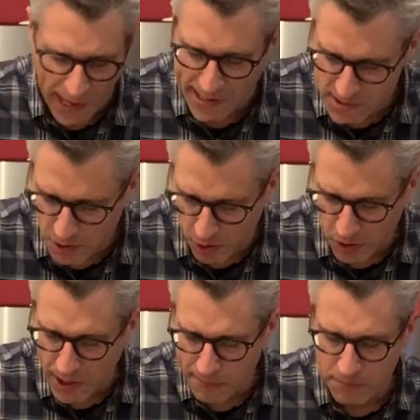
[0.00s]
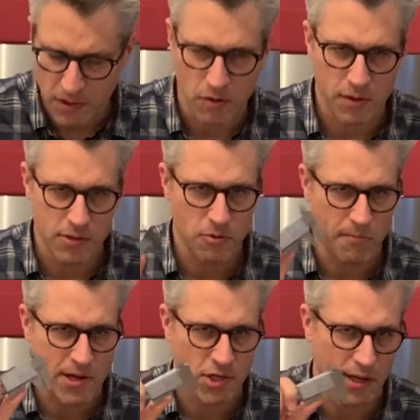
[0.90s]
it's not okay. You need to
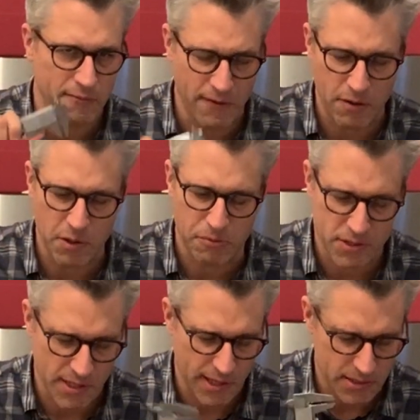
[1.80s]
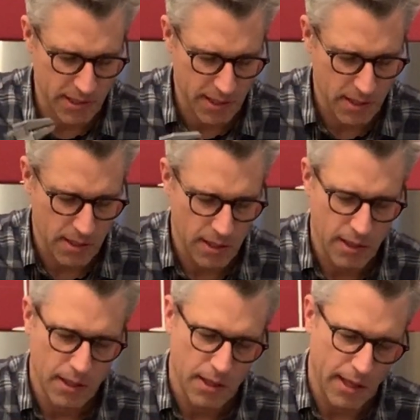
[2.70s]
measure it very precisely
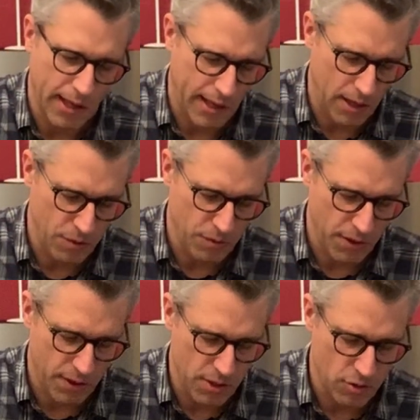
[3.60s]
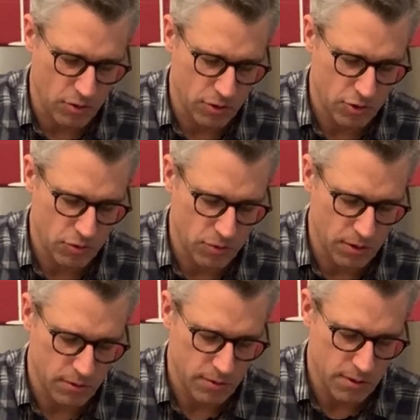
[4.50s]
with your
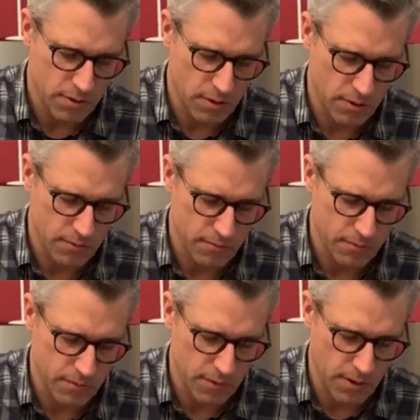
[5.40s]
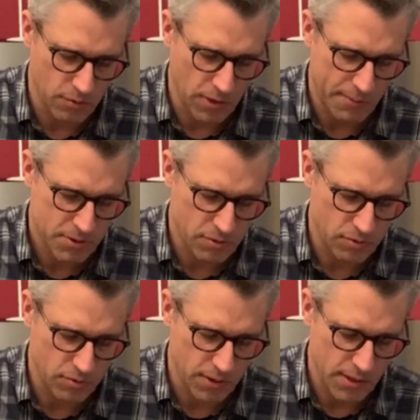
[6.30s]
tool. So the grub
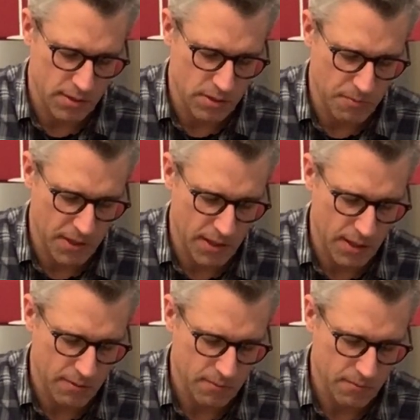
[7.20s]
screw needs to be